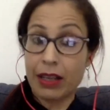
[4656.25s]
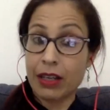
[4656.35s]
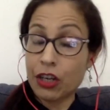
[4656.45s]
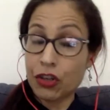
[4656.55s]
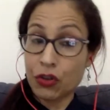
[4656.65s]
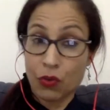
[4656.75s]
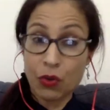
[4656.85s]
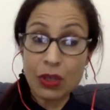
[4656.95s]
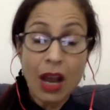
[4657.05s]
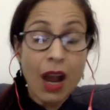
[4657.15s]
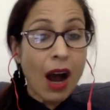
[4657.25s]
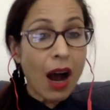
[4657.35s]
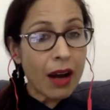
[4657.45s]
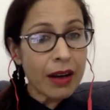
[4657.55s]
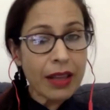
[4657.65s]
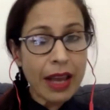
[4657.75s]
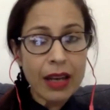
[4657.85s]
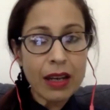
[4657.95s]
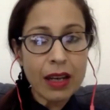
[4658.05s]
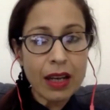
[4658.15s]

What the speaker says: issues are then